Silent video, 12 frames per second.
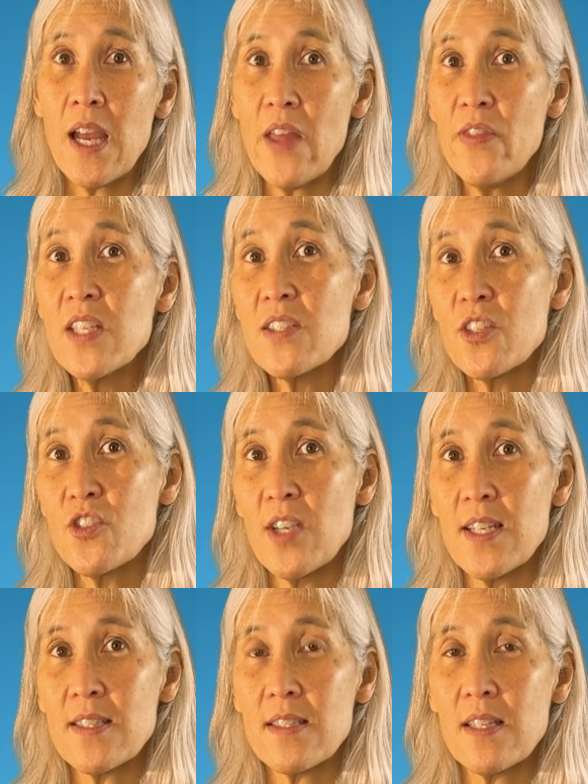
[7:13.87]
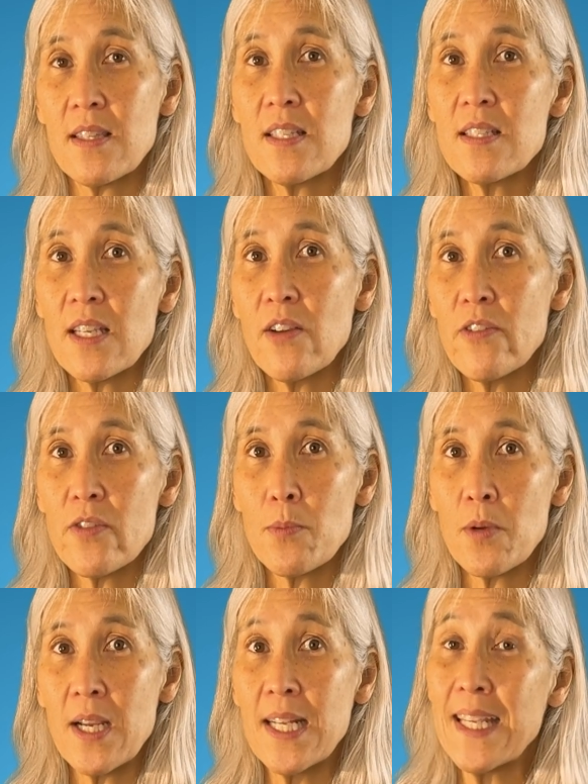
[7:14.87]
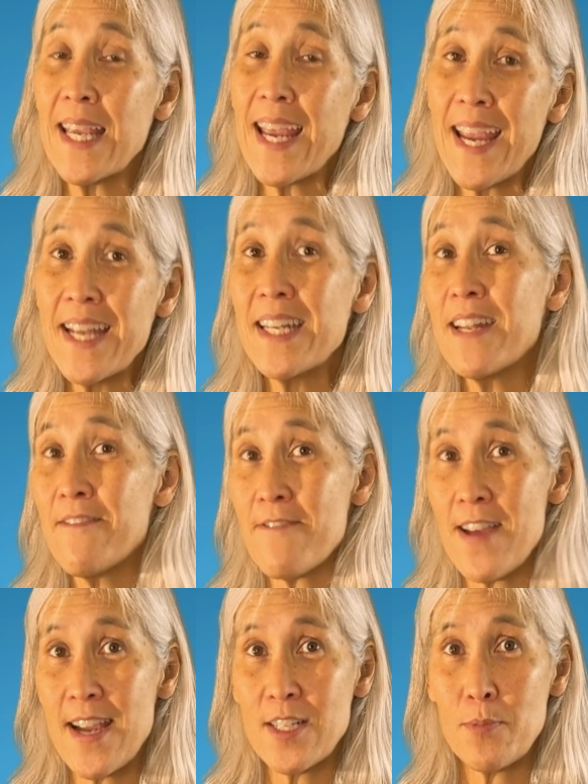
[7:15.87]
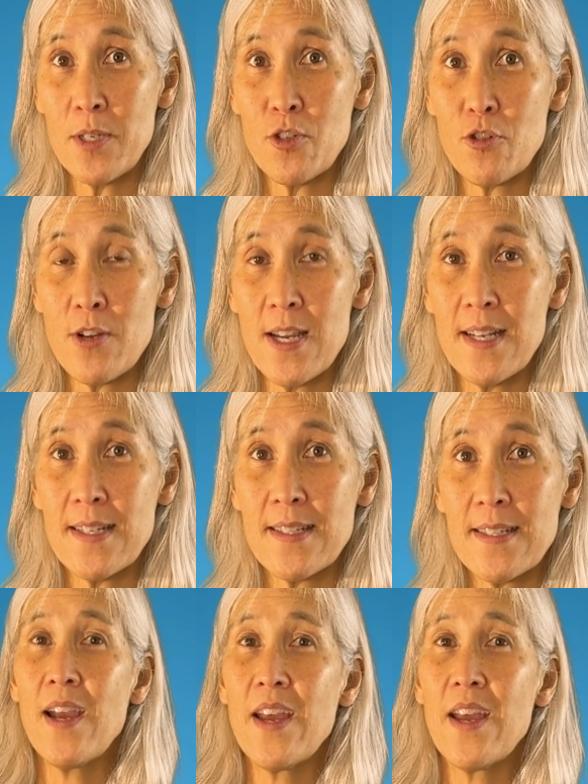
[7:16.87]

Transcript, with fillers: and this suggests that this area of the brain can in fact be trained.